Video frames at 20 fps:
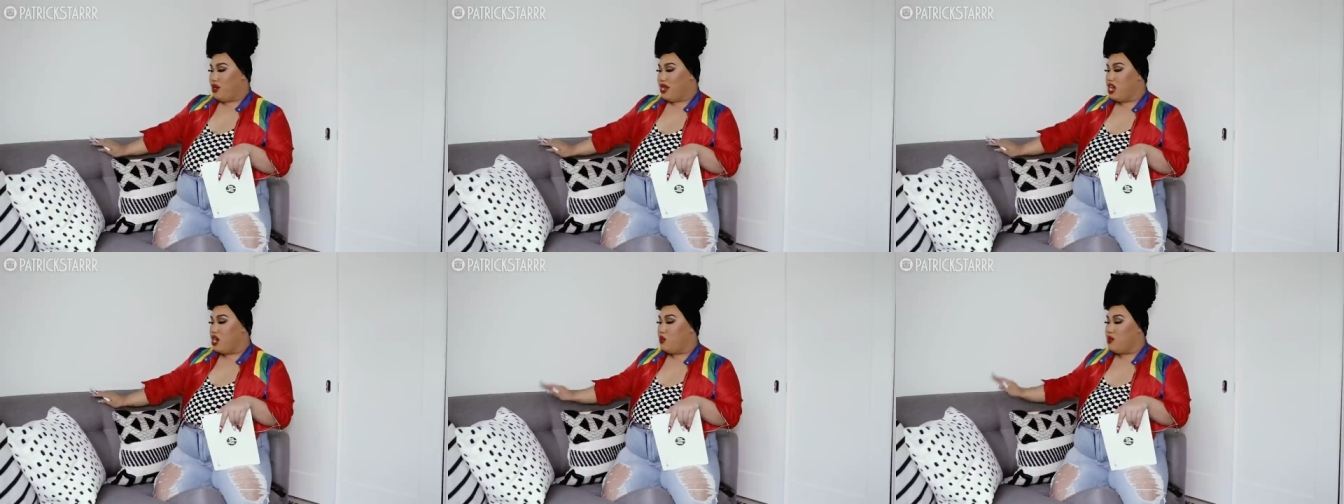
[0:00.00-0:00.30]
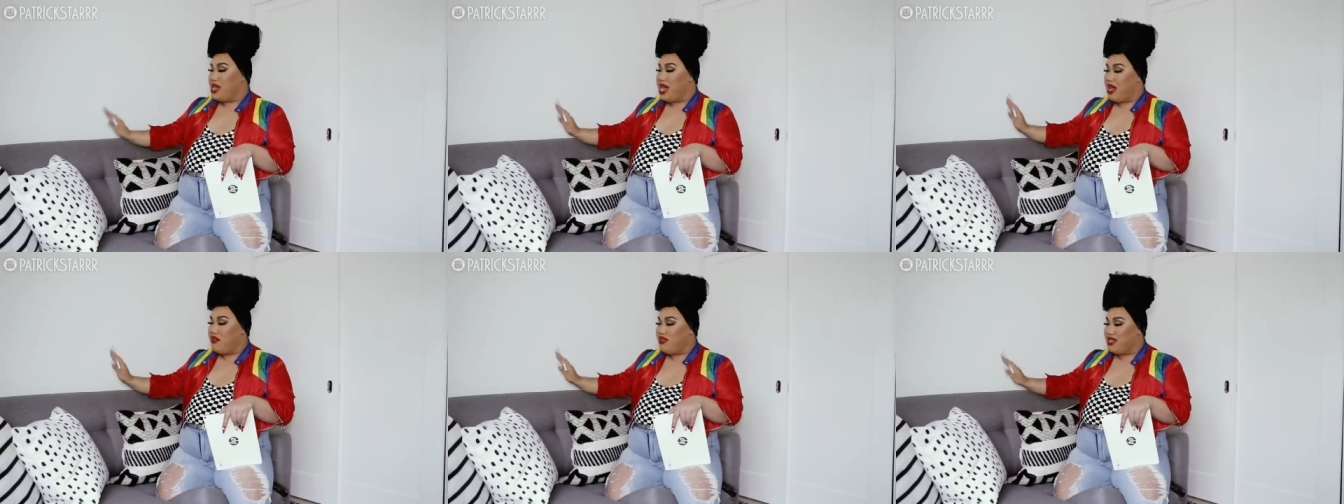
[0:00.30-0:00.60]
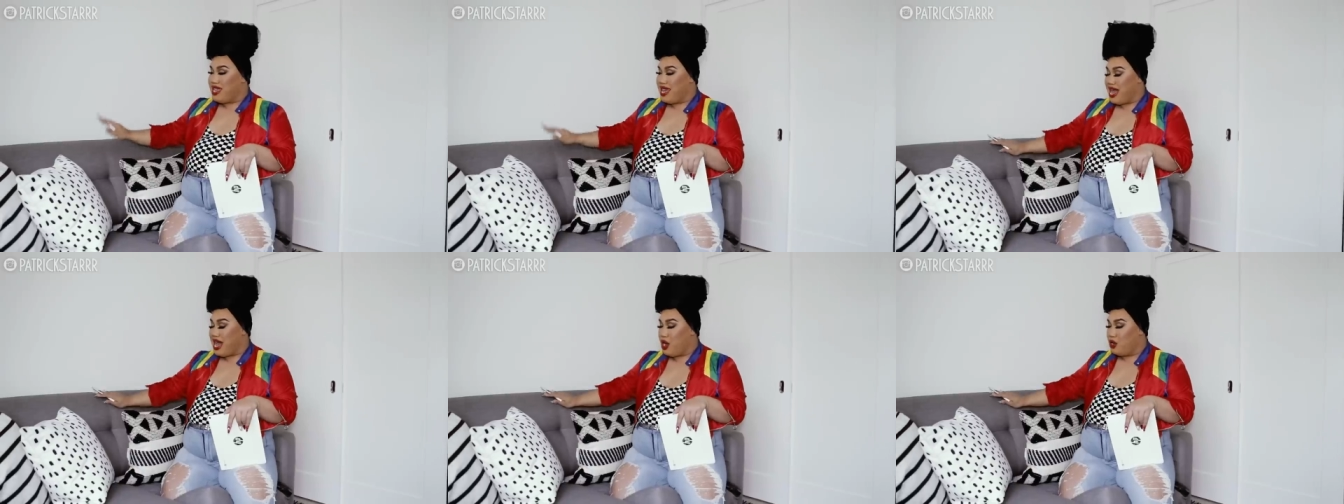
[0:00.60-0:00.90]
Right here we have
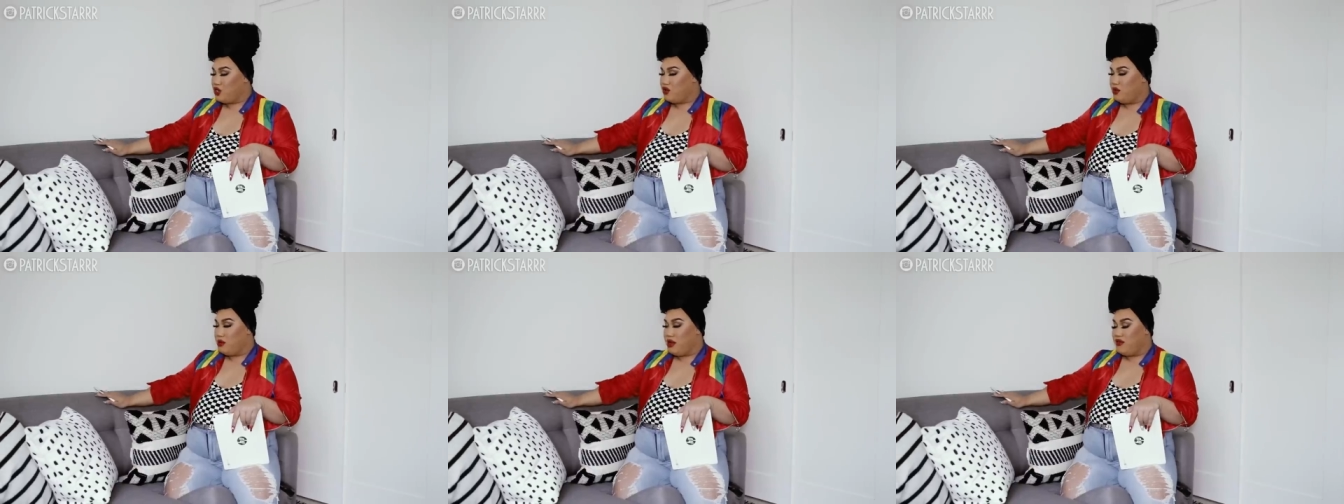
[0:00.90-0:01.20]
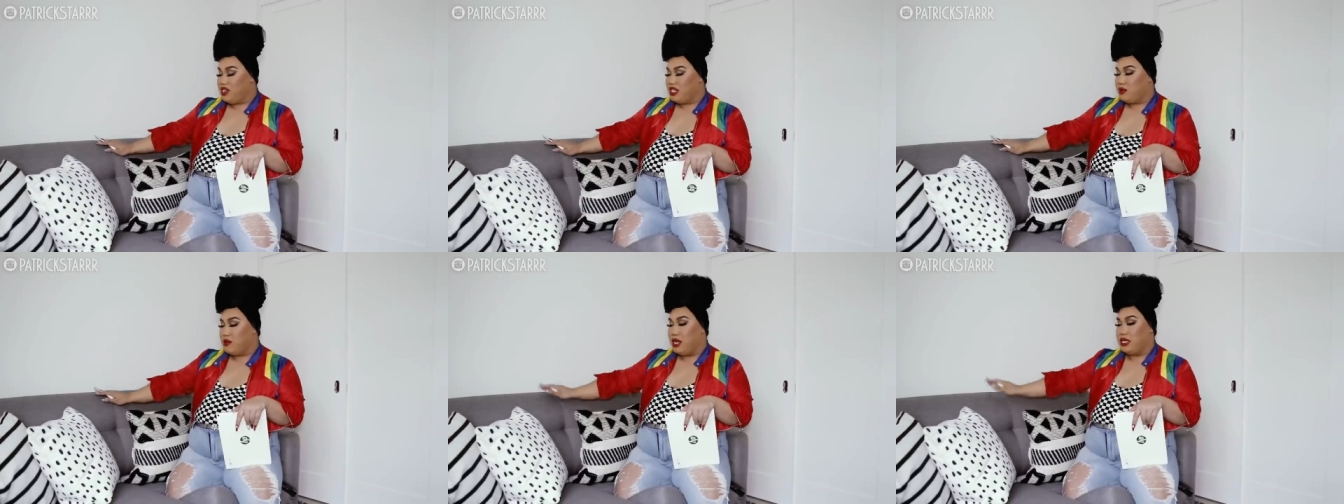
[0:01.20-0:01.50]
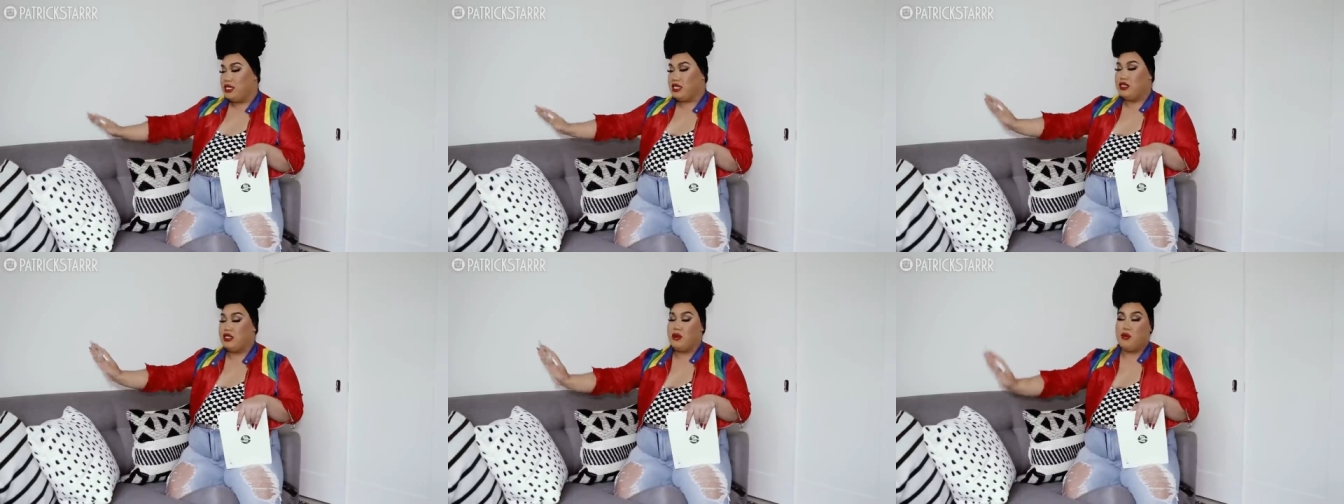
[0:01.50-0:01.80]
the couch from Living
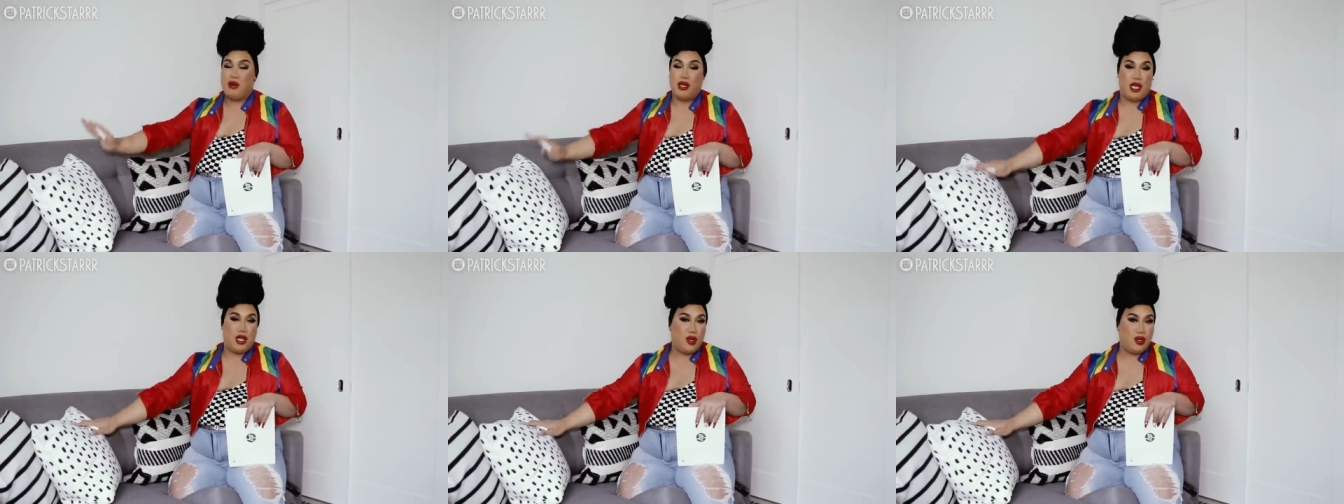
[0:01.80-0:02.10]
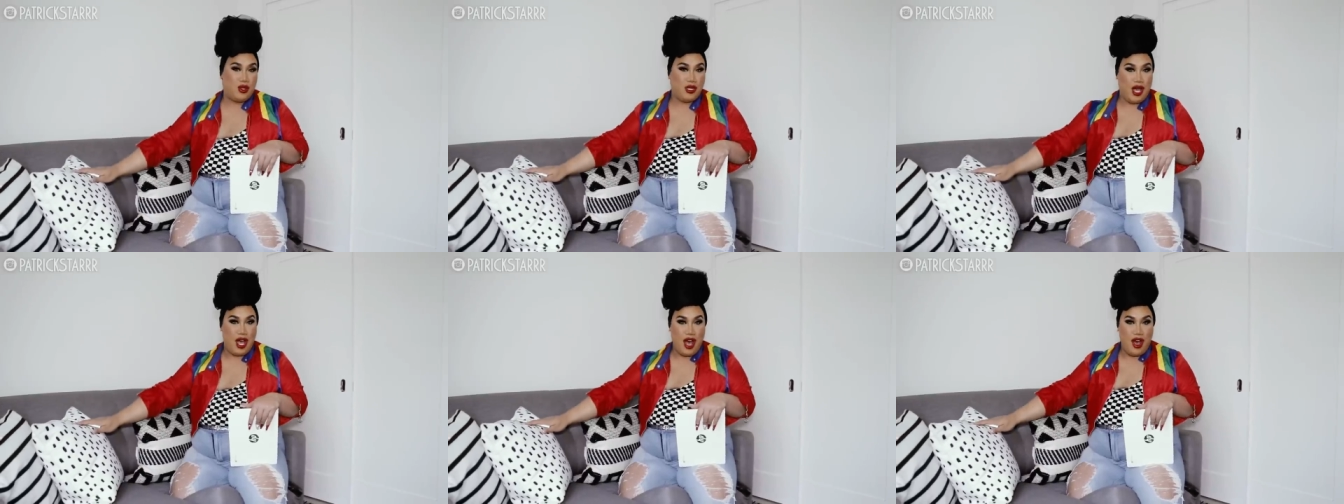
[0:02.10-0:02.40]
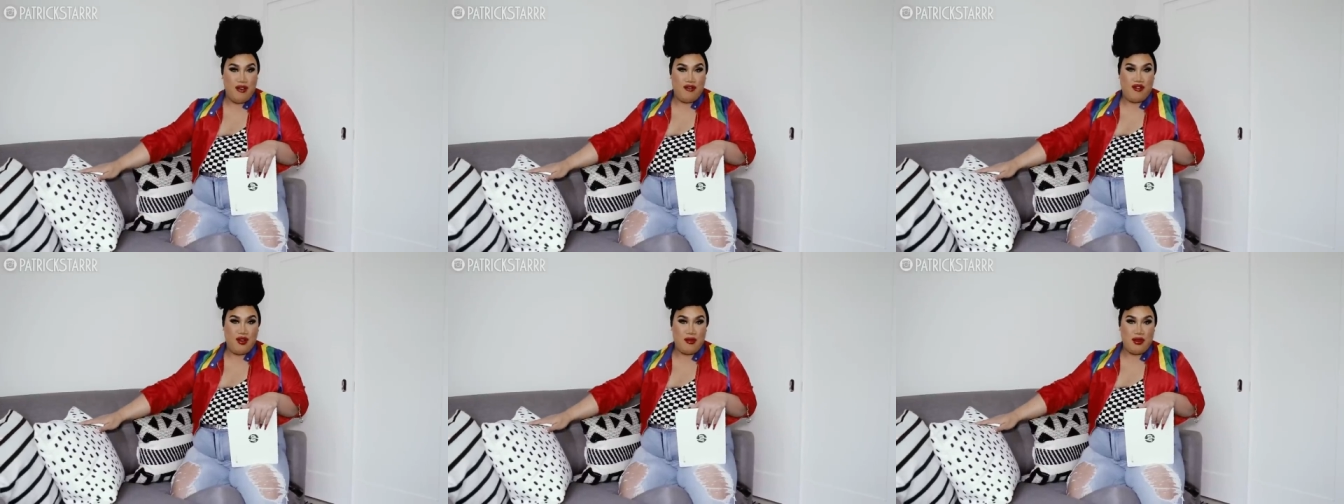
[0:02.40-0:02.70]
Spaces, the pillows
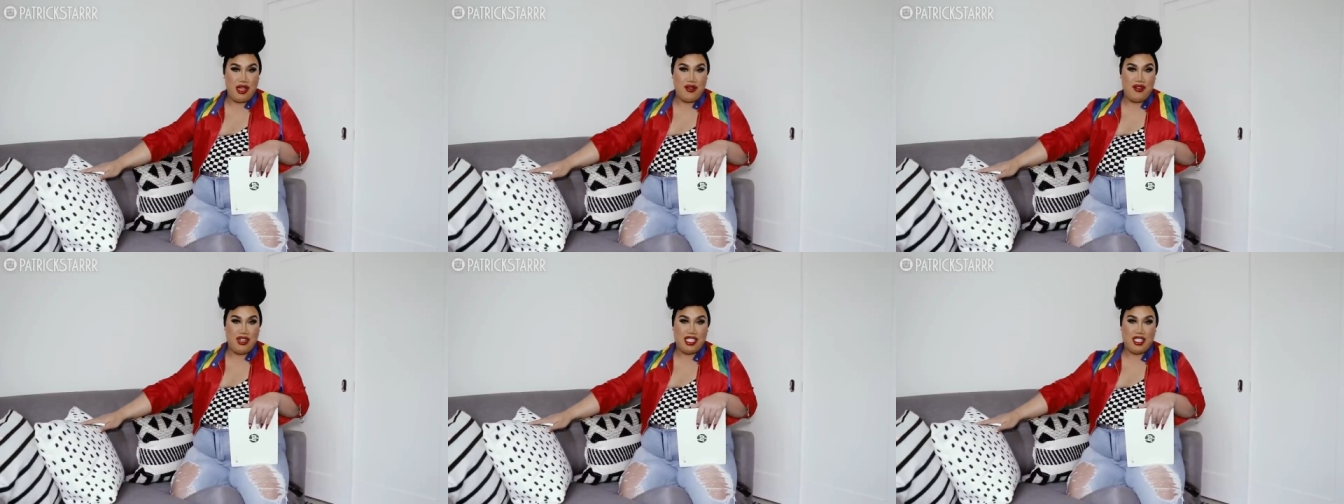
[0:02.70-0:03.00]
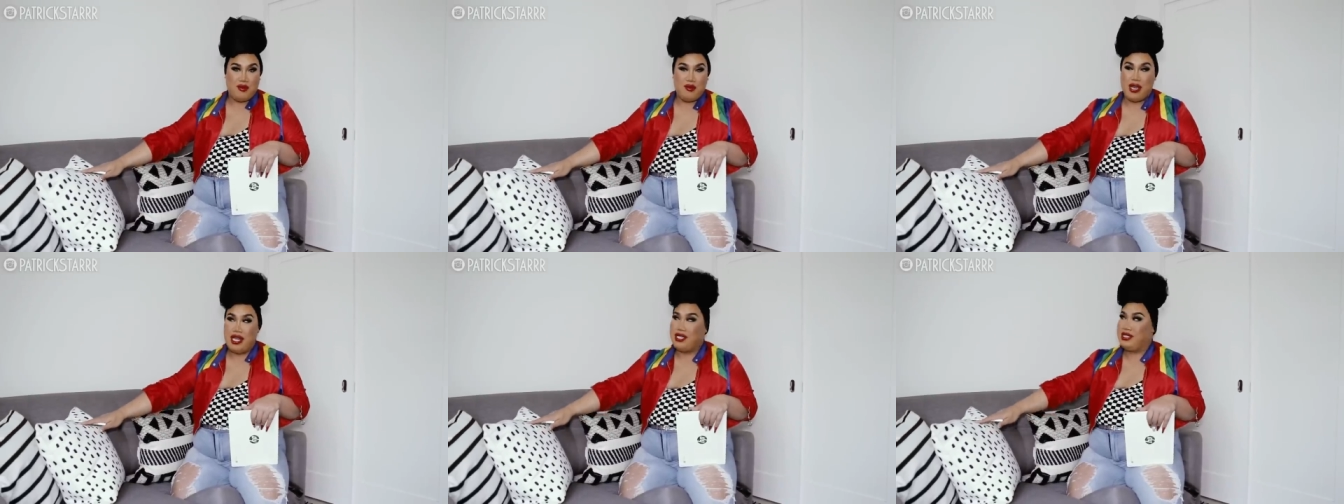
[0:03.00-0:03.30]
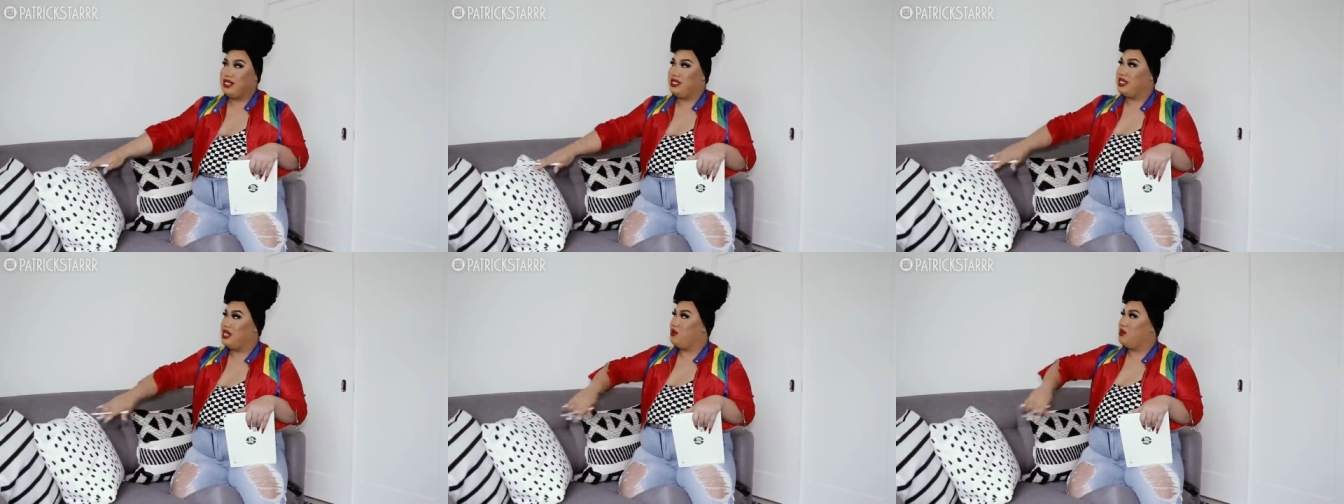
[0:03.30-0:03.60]
from Living Spaces,